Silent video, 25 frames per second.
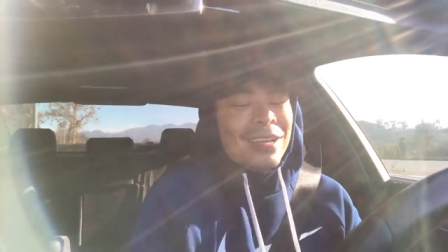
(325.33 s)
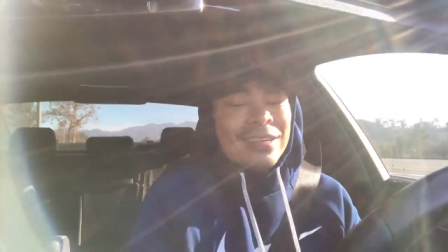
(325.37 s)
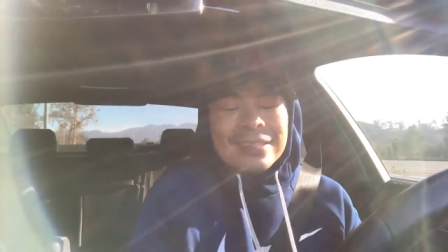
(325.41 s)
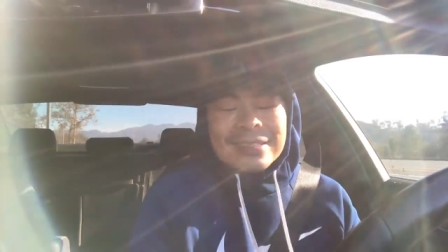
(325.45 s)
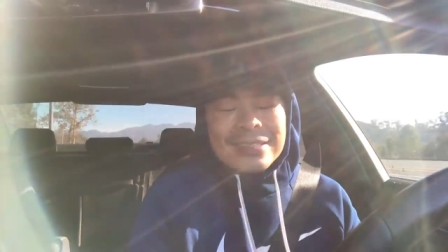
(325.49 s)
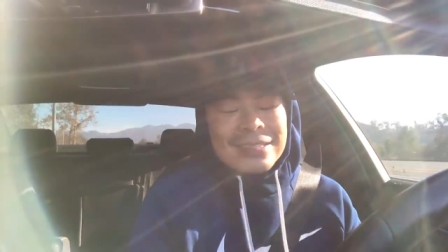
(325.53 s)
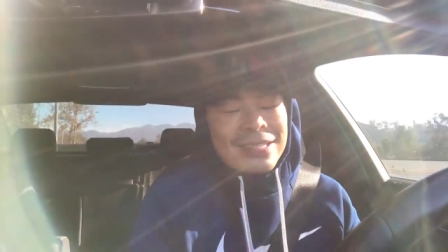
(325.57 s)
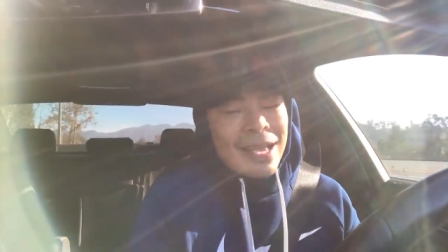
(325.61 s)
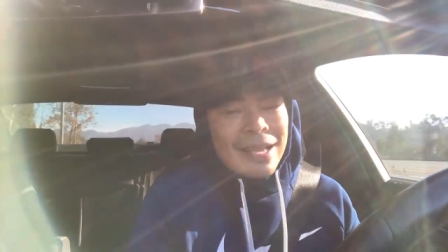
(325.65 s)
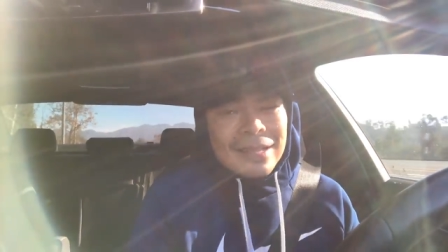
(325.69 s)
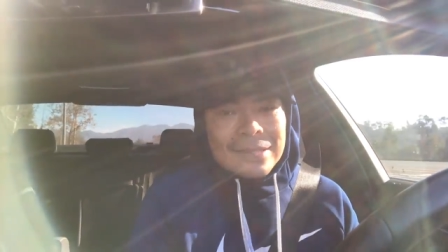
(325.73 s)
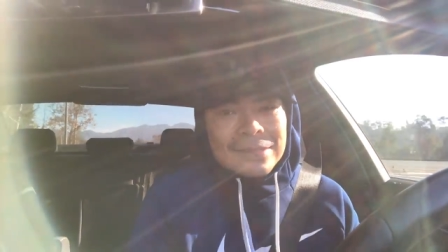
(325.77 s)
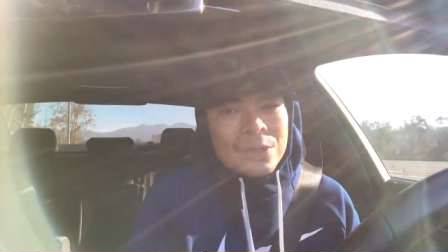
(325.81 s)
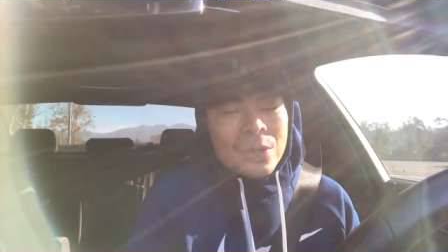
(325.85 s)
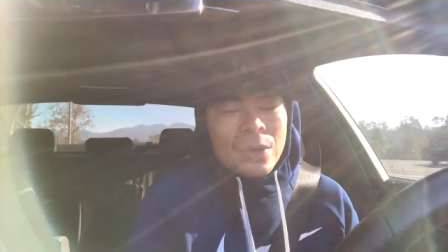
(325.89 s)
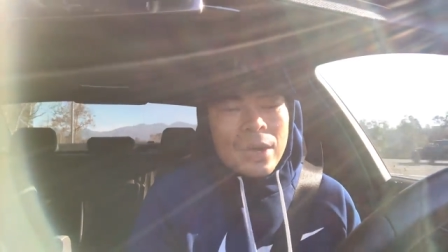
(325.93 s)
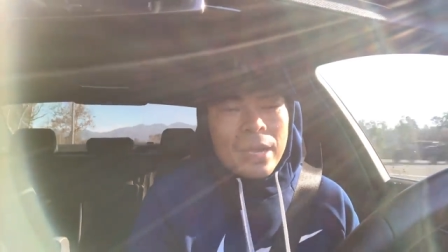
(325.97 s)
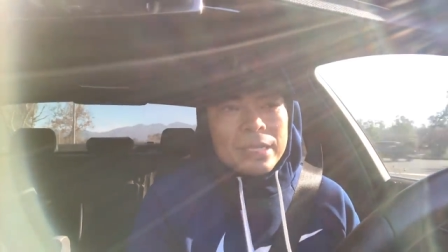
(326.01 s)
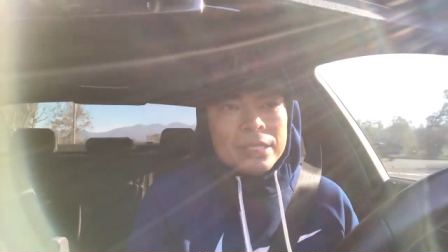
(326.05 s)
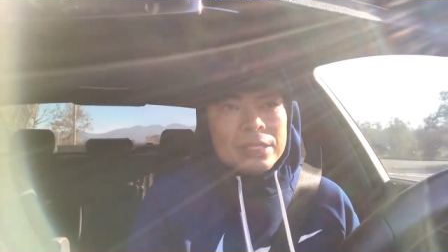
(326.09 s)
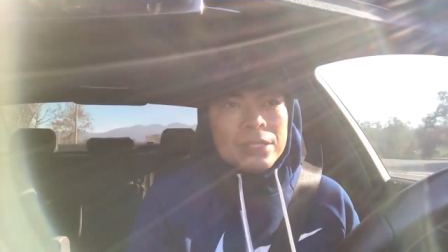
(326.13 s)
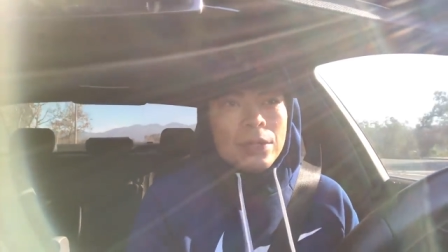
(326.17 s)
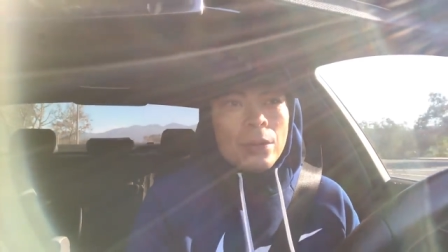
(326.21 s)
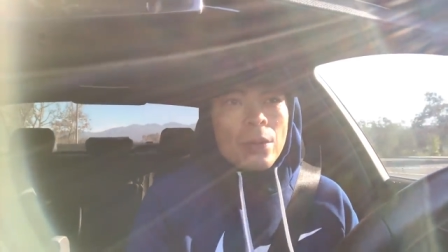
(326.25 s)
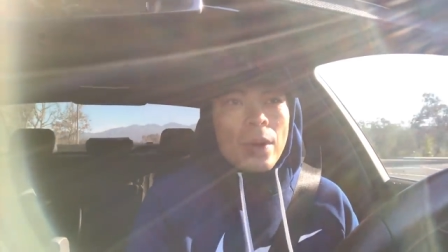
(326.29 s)
Sounds
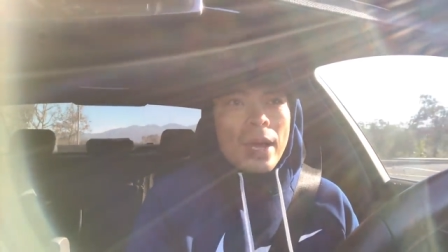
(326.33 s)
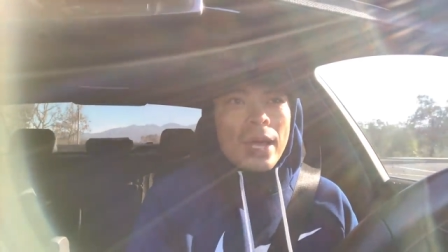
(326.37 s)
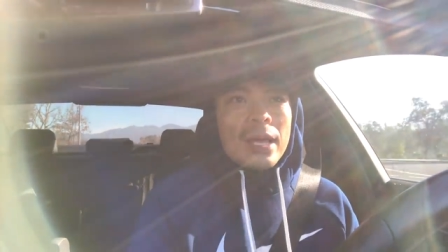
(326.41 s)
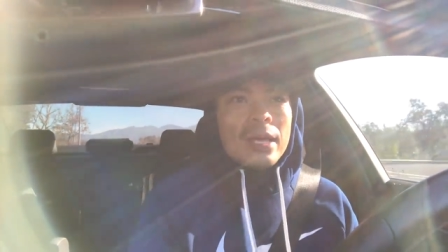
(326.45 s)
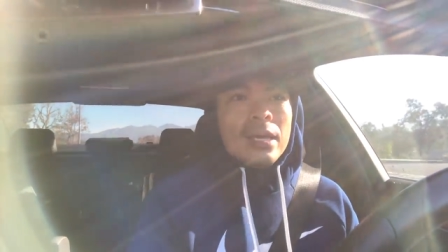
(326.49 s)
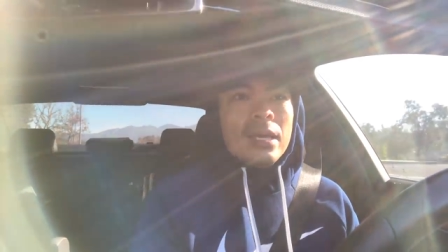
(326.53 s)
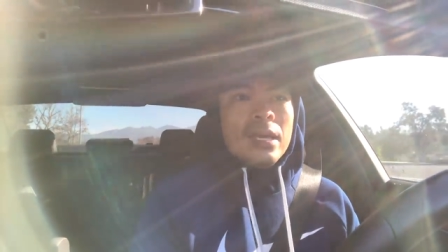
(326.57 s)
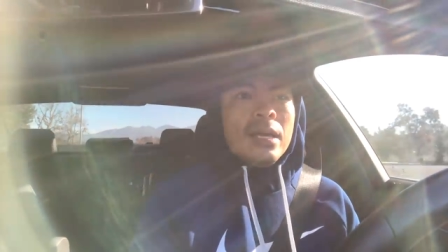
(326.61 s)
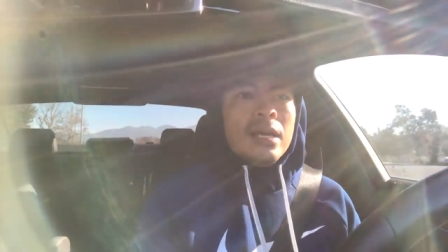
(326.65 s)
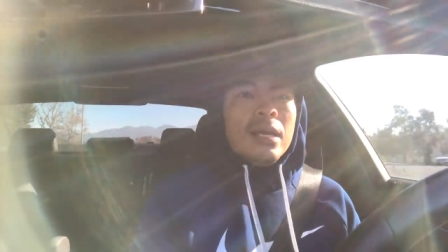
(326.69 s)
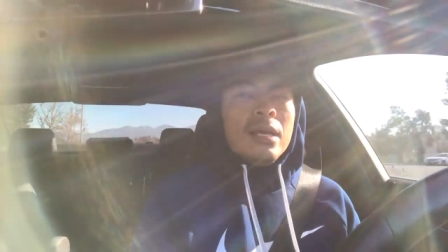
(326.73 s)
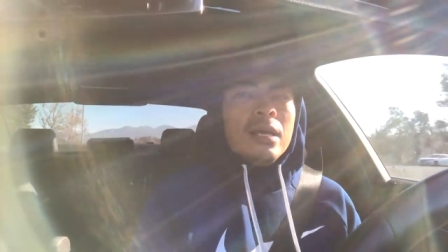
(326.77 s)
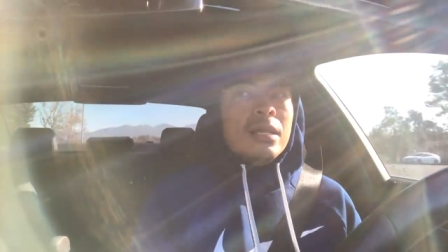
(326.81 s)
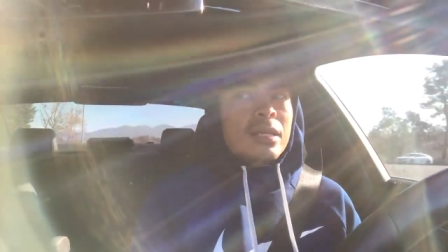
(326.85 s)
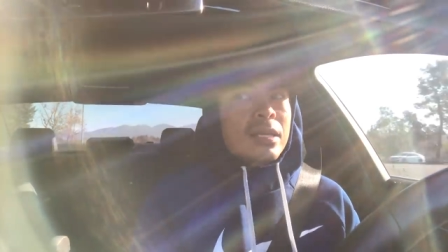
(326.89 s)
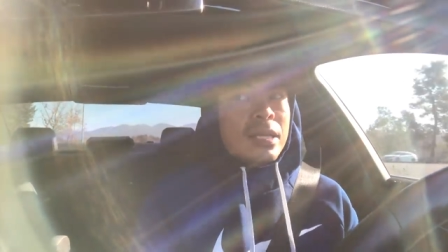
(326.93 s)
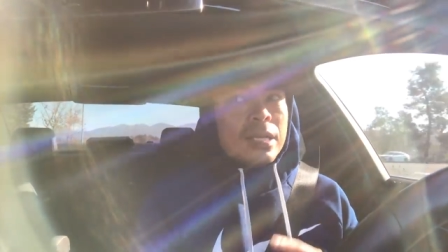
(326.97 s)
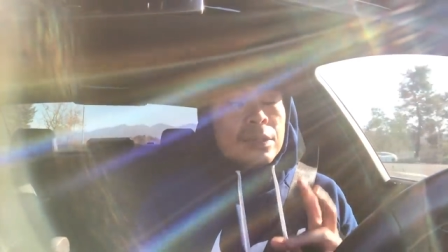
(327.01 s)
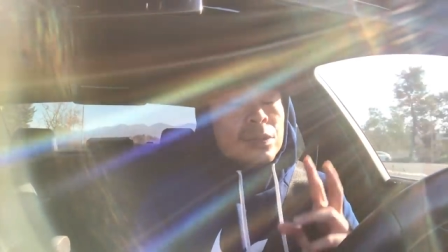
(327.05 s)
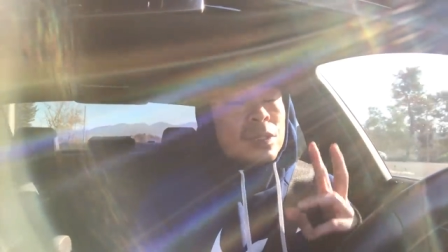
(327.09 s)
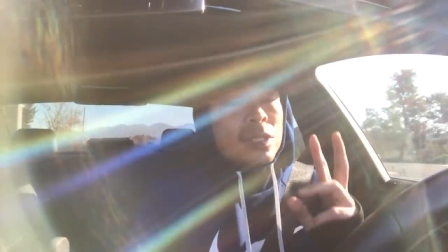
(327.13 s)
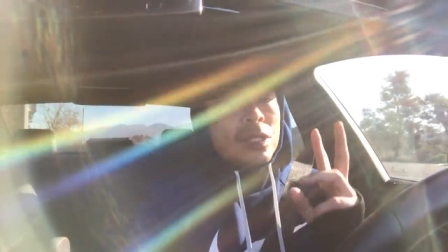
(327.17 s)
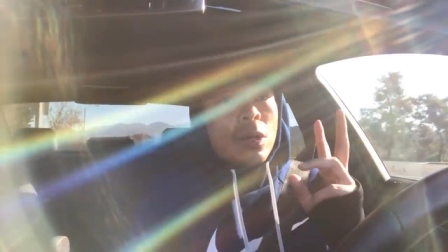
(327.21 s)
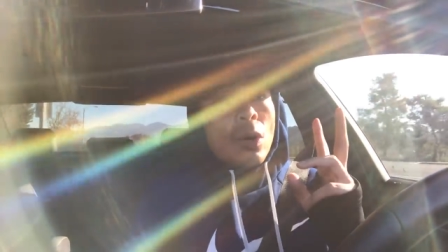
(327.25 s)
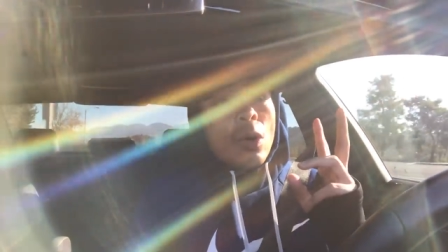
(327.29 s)
crazy, right?
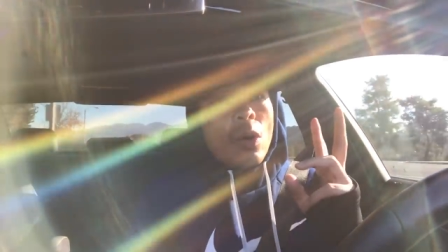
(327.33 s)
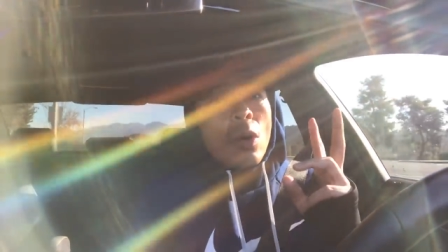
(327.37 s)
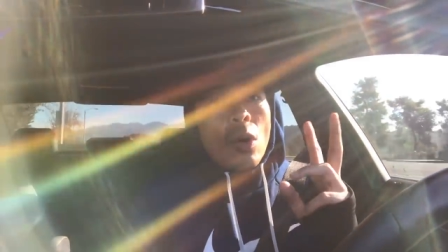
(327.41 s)
Because the